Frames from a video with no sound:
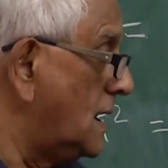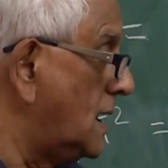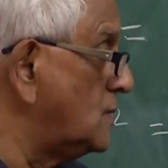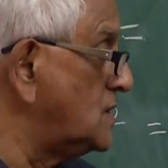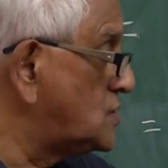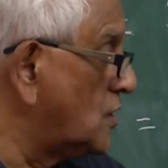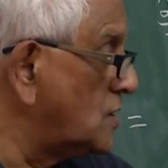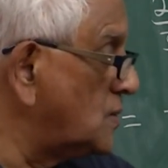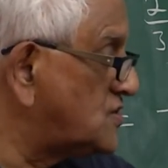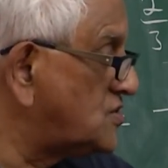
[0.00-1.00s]
we showed
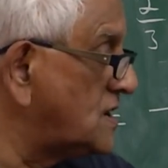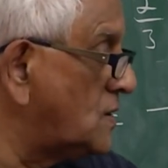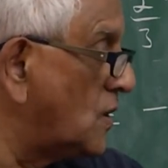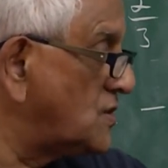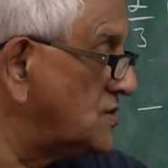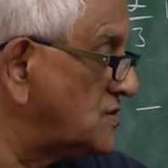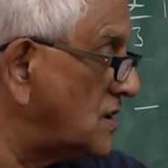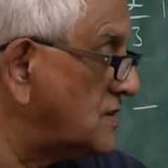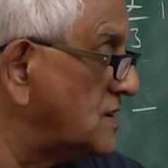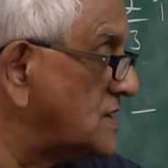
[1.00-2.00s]
was
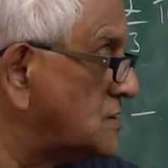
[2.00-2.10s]
3/4 zeta